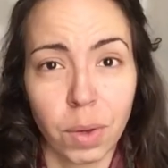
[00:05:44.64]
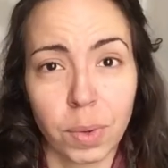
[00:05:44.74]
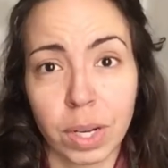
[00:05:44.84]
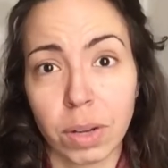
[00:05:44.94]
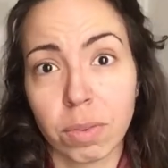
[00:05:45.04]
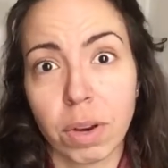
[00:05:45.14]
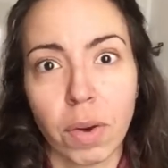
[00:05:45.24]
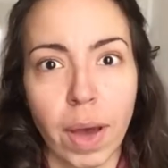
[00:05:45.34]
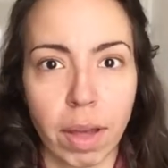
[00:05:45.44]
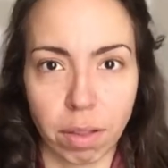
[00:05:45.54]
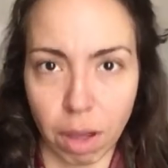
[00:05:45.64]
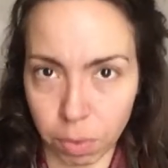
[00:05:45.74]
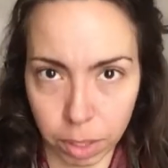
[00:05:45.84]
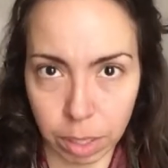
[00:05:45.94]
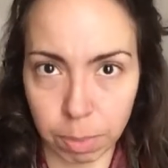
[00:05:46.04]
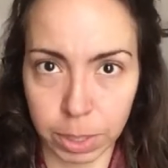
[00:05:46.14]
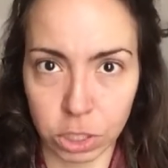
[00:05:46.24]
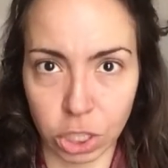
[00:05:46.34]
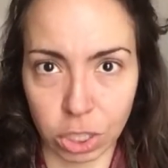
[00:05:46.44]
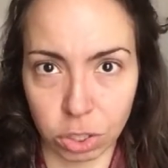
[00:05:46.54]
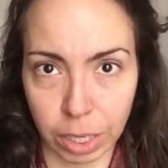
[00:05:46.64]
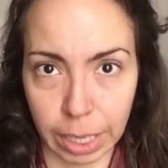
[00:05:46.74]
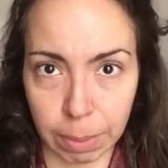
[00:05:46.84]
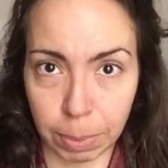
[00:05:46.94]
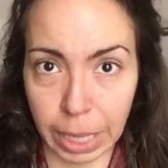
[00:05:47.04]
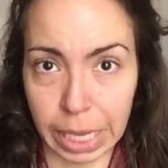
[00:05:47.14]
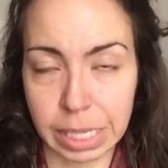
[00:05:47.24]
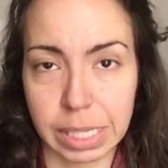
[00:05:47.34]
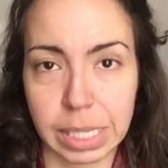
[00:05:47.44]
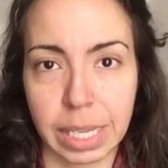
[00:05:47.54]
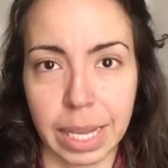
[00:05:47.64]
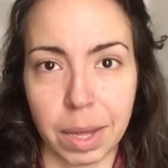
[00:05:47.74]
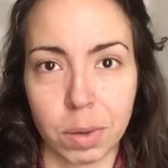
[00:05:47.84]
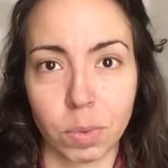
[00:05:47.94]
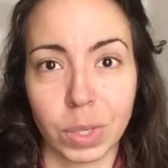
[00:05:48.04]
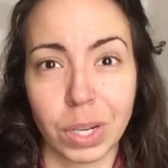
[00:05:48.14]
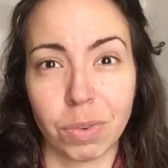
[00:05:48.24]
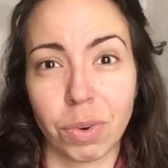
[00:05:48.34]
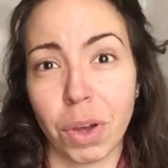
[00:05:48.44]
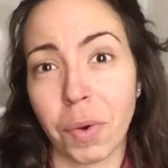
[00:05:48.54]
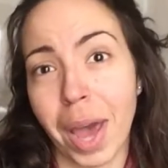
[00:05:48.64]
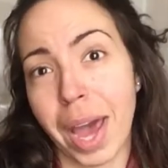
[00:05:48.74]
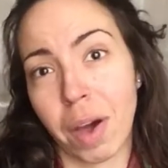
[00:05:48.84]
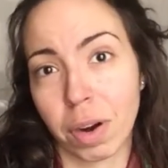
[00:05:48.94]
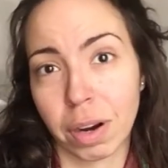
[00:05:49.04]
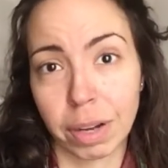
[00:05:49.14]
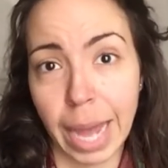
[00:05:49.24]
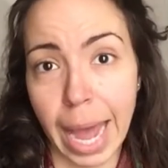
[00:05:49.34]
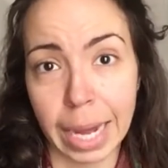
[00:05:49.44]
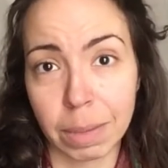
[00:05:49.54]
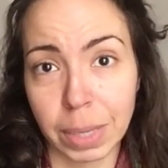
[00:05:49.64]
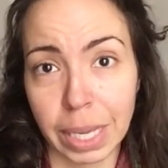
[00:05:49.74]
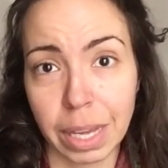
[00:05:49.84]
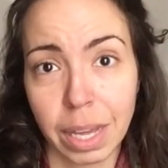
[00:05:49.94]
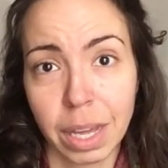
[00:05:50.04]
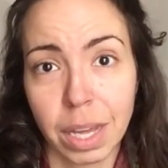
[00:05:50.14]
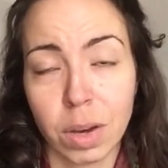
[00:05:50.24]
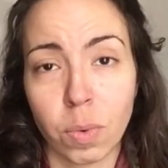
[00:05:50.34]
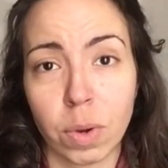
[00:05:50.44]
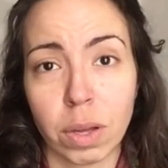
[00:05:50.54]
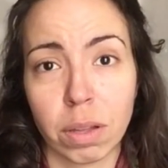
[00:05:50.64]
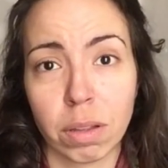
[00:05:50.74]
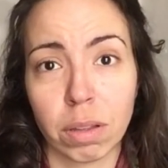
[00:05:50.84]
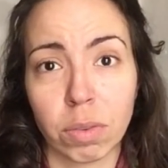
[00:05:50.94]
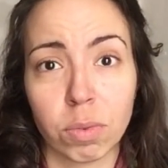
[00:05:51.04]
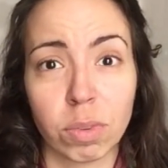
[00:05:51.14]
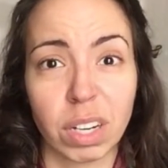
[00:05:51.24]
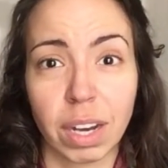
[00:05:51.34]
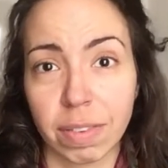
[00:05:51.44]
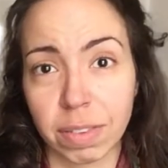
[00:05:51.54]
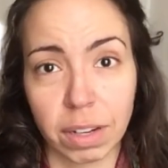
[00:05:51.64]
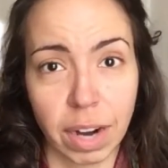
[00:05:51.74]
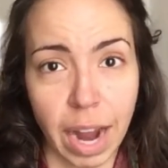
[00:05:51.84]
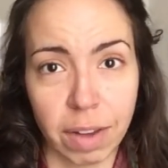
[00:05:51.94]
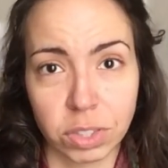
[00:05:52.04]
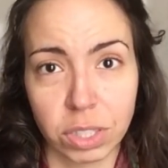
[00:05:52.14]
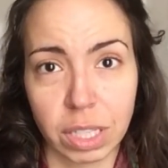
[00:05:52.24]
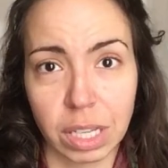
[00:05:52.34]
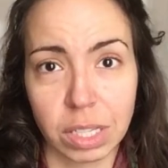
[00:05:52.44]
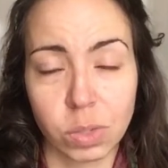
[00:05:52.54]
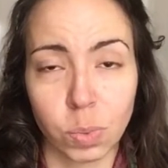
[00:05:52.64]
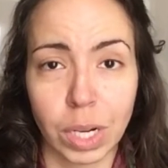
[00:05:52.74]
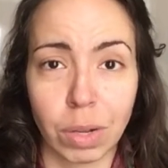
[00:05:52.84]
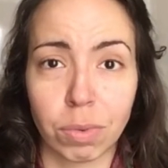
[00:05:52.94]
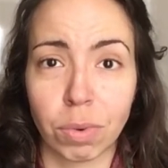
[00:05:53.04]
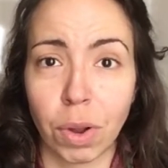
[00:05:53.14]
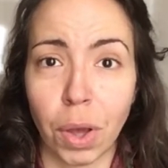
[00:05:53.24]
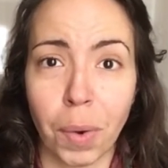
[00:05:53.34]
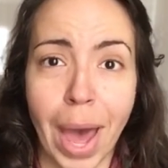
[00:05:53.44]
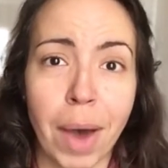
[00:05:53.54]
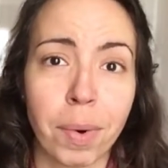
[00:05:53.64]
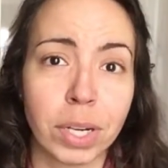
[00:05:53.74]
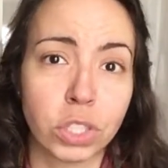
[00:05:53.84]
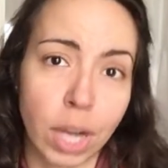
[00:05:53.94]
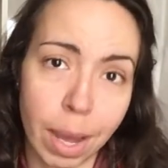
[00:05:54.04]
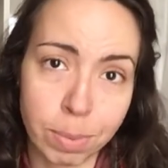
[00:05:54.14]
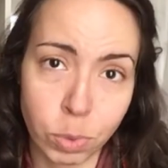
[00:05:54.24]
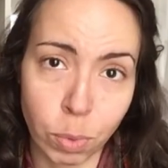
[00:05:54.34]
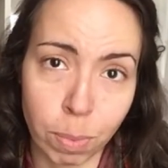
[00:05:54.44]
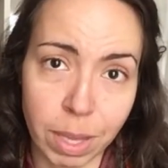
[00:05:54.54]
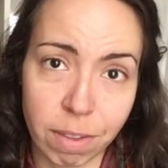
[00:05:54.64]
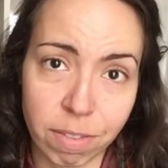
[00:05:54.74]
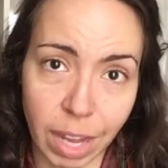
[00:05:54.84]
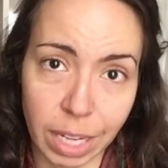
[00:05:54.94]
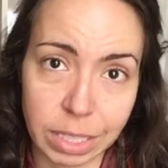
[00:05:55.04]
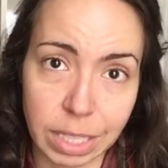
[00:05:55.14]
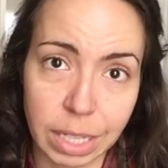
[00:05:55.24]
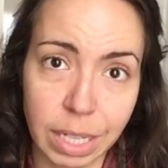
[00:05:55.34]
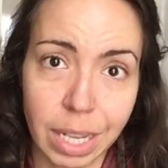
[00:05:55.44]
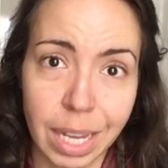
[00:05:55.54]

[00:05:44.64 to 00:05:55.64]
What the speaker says: We don't know how long we're going to be sheltering in place. We don't know how our economy will recover after this. We don't know how our jobs will be affected.